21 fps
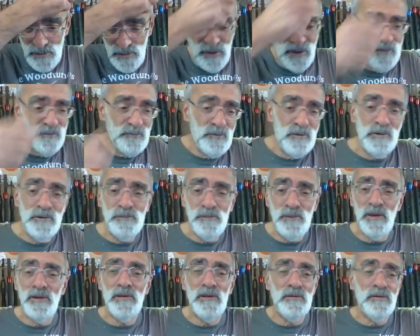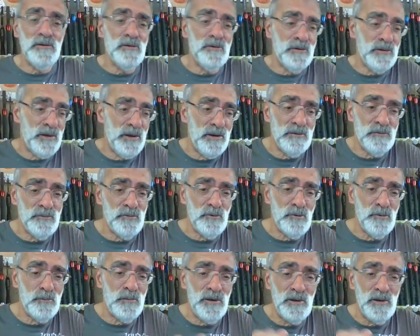Every penny that I get from